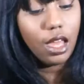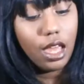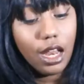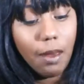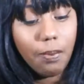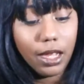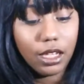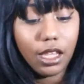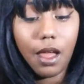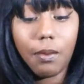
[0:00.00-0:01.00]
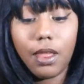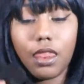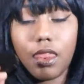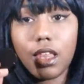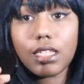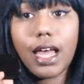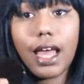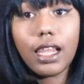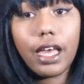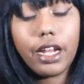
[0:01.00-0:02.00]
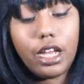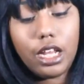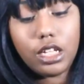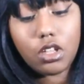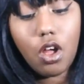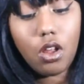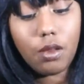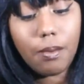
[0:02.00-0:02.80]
And I picked up this highlighter and it's called